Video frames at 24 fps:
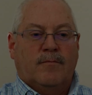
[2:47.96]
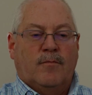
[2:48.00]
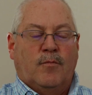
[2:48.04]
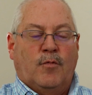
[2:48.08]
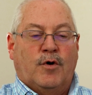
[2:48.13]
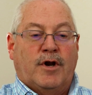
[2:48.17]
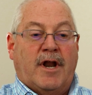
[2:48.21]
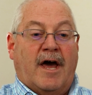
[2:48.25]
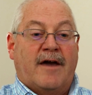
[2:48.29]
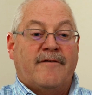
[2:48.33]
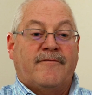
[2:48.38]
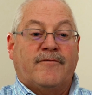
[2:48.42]

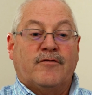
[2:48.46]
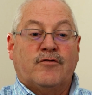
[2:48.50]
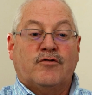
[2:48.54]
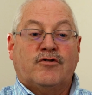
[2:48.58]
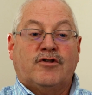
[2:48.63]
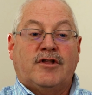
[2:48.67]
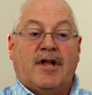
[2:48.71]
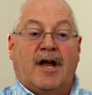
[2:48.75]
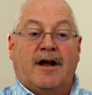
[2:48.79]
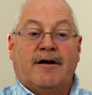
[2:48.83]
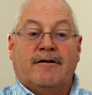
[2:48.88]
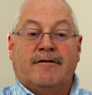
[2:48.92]
When I
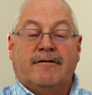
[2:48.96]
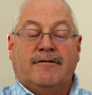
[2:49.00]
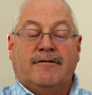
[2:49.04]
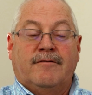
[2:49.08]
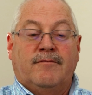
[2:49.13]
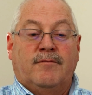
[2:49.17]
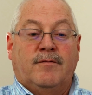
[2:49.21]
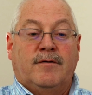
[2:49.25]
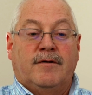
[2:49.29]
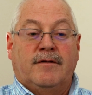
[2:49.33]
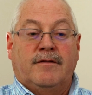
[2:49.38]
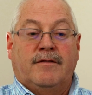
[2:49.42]
first started
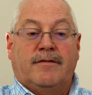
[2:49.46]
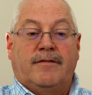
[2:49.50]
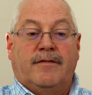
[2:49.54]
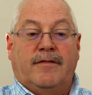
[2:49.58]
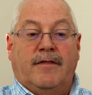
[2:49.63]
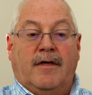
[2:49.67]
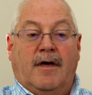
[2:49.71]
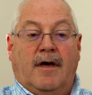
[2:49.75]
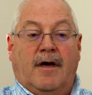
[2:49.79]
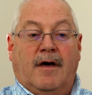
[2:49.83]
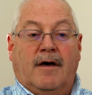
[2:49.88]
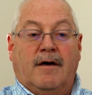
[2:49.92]
with,
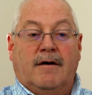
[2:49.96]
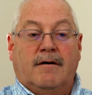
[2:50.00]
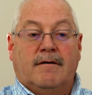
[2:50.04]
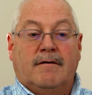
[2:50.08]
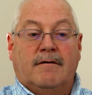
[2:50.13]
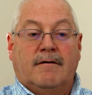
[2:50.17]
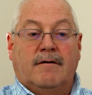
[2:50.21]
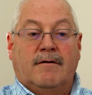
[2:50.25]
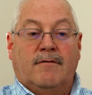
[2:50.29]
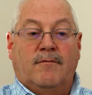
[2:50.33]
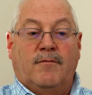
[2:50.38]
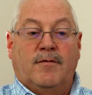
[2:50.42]
uh,
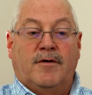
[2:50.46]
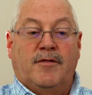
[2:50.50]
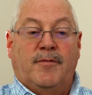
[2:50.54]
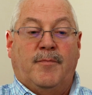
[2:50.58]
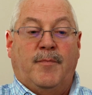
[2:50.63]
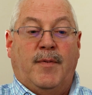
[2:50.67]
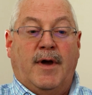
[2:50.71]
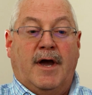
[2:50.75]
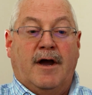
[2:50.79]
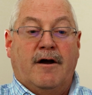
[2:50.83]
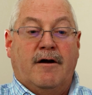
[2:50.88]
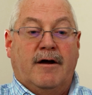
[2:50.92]
with
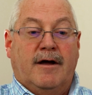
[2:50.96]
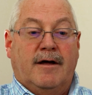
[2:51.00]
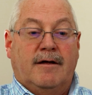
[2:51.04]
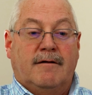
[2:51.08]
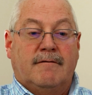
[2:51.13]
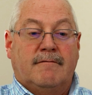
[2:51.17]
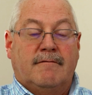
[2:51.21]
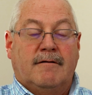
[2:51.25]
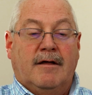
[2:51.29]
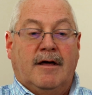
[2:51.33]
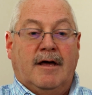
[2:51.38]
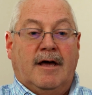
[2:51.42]
Barrett,
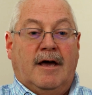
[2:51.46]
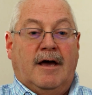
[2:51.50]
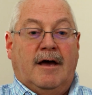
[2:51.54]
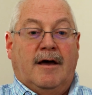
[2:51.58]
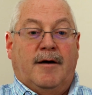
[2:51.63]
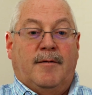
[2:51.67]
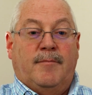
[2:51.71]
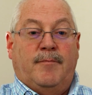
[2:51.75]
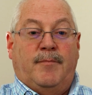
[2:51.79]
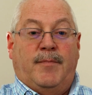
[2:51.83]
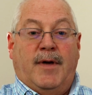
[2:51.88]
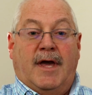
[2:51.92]

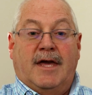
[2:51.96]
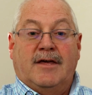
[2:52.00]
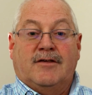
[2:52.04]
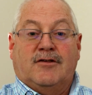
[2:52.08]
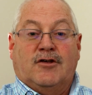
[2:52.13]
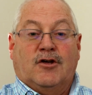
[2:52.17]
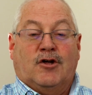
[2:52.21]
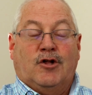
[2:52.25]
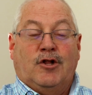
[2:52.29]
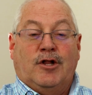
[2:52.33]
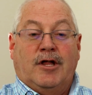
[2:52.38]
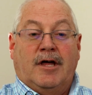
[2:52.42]

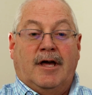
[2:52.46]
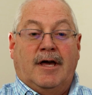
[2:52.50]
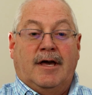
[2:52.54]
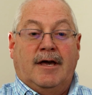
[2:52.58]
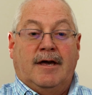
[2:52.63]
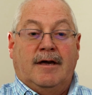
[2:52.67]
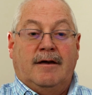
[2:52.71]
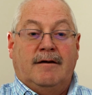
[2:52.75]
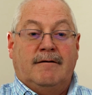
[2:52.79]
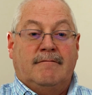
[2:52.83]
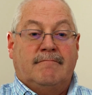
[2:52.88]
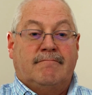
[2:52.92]

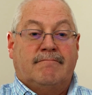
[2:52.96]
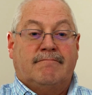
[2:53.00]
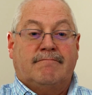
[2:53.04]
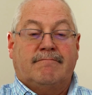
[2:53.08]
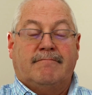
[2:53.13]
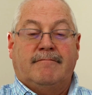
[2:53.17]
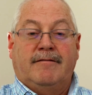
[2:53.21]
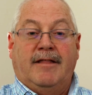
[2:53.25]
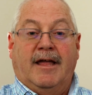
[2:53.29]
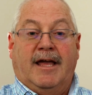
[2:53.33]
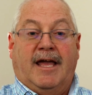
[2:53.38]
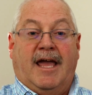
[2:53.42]
basically
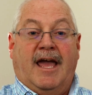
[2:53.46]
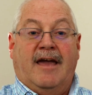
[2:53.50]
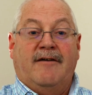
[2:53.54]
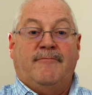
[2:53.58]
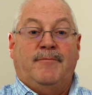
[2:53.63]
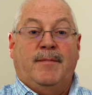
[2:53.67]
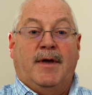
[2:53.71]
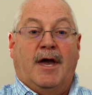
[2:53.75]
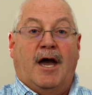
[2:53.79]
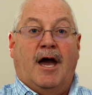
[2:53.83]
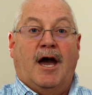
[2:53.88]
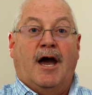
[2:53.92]
they gave
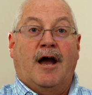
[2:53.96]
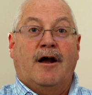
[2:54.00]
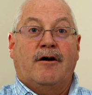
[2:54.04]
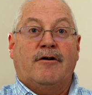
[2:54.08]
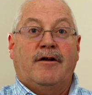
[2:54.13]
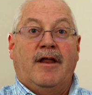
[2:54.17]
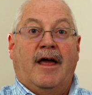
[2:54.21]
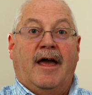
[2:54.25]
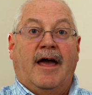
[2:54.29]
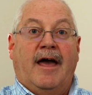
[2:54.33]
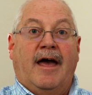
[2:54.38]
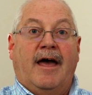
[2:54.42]
me a
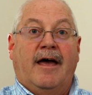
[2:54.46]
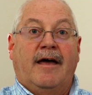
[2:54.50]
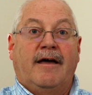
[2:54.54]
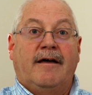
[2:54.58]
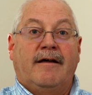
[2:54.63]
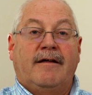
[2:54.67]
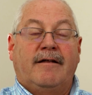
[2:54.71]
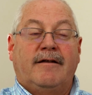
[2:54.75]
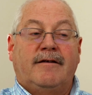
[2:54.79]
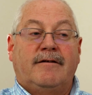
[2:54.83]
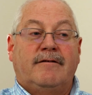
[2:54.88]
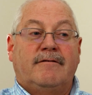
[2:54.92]
hard hat
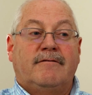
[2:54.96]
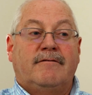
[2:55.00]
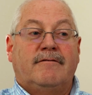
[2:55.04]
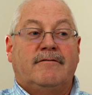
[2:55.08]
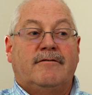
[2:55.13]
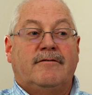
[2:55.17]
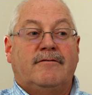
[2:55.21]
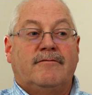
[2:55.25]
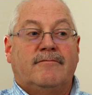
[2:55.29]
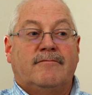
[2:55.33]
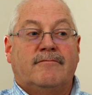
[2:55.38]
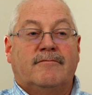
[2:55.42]

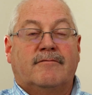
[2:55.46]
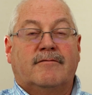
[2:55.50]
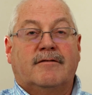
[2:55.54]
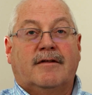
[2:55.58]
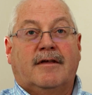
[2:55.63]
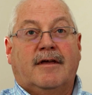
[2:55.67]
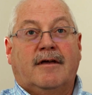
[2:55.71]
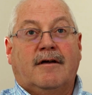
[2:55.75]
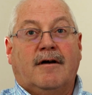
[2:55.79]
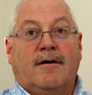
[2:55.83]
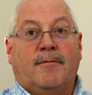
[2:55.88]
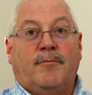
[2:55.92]
and
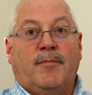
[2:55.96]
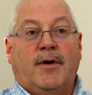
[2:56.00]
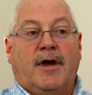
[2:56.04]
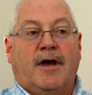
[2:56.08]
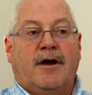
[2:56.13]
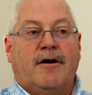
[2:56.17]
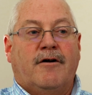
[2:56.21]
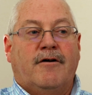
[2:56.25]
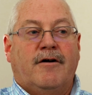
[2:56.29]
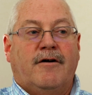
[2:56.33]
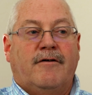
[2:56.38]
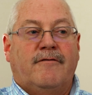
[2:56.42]
a
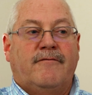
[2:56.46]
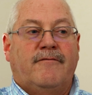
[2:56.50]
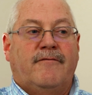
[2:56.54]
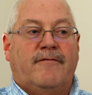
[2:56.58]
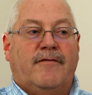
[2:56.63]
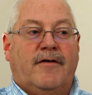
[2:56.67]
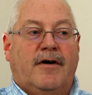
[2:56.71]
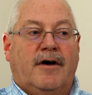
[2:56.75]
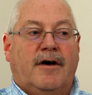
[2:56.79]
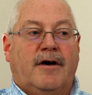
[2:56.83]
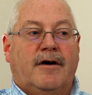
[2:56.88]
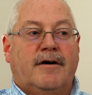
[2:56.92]
pair of
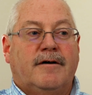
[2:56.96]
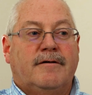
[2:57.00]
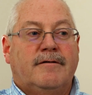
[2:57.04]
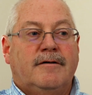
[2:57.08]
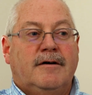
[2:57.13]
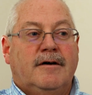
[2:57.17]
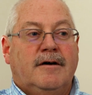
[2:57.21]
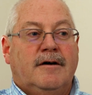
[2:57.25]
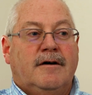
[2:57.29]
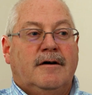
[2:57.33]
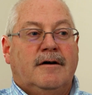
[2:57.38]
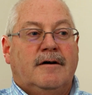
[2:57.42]
uh,
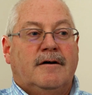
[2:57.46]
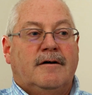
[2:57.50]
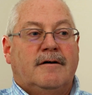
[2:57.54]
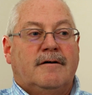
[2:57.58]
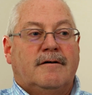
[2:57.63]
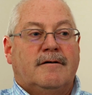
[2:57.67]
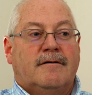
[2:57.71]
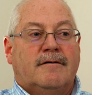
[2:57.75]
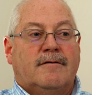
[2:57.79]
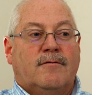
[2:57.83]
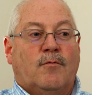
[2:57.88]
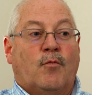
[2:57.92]

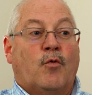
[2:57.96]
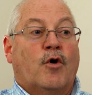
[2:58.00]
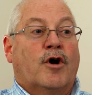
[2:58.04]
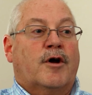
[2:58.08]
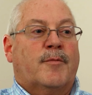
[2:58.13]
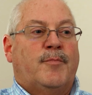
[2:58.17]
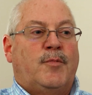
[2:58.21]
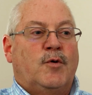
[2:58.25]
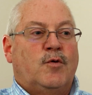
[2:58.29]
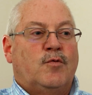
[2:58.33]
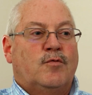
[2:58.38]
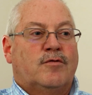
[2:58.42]

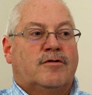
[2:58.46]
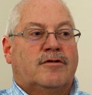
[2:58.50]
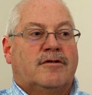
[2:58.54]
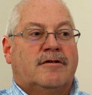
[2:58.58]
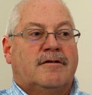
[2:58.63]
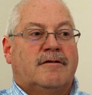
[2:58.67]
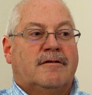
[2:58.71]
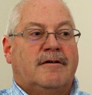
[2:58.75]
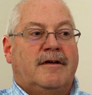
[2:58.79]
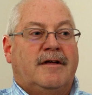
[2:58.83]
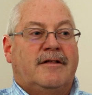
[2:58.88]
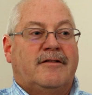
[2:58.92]
work
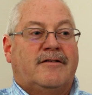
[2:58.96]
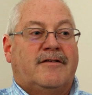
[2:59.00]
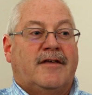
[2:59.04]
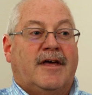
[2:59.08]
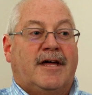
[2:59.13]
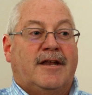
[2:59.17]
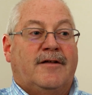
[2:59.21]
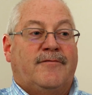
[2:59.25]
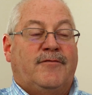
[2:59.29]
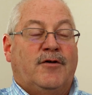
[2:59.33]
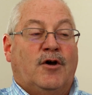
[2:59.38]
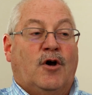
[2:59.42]
boots and
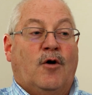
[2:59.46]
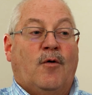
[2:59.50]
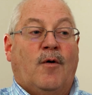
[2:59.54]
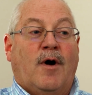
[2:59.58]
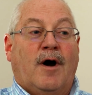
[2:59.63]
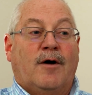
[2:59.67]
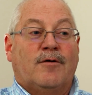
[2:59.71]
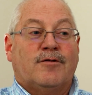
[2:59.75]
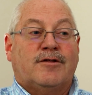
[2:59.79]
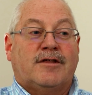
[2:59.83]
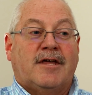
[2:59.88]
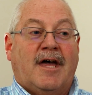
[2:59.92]
said, if you go
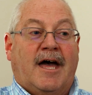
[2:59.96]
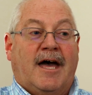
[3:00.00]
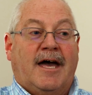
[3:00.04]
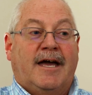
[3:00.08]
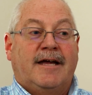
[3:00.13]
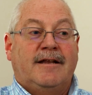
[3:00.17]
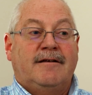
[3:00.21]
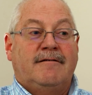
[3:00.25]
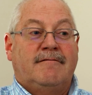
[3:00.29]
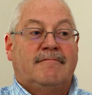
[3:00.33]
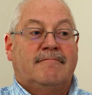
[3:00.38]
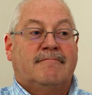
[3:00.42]

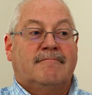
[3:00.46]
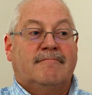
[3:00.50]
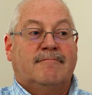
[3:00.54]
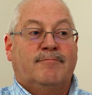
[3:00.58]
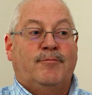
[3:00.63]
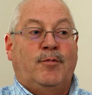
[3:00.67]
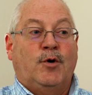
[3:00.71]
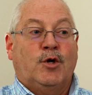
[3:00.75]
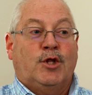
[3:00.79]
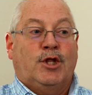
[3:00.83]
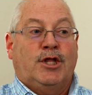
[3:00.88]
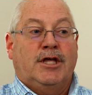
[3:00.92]
outside,
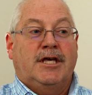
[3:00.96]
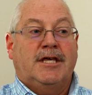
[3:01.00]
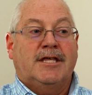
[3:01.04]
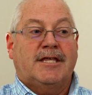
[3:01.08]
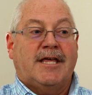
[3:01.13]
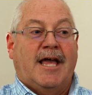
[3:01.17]
put these